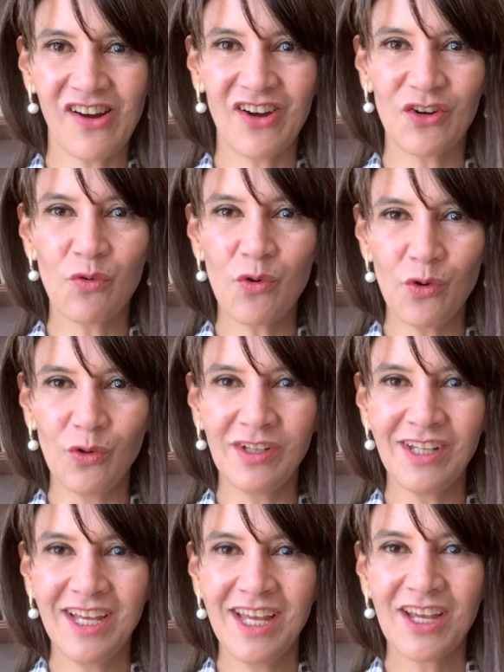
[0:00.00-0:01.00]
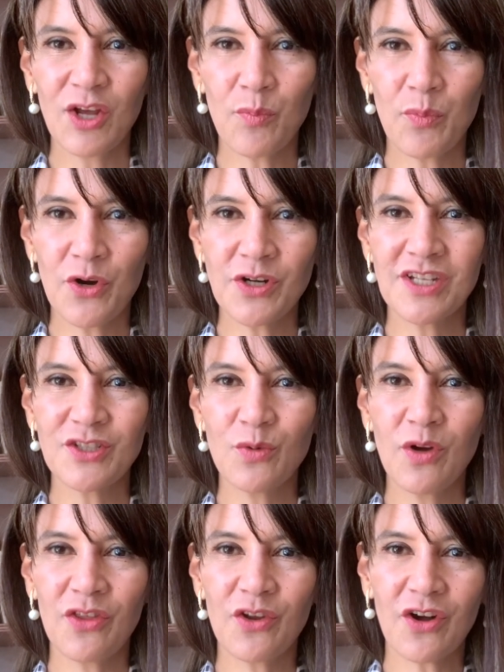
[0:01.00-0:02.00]
rule compared
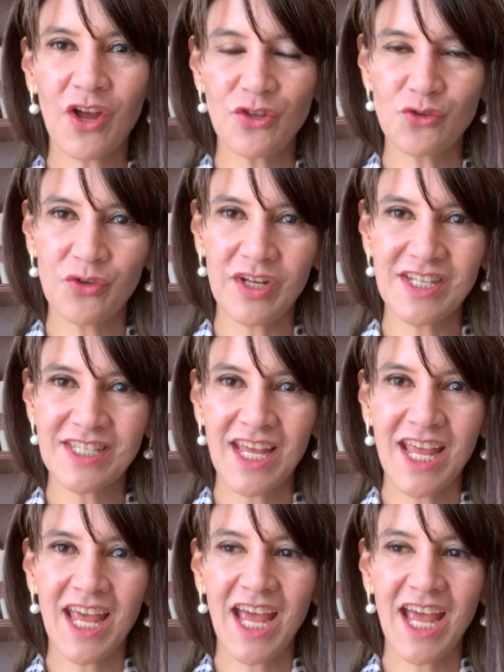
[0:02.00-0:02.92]
to other countries.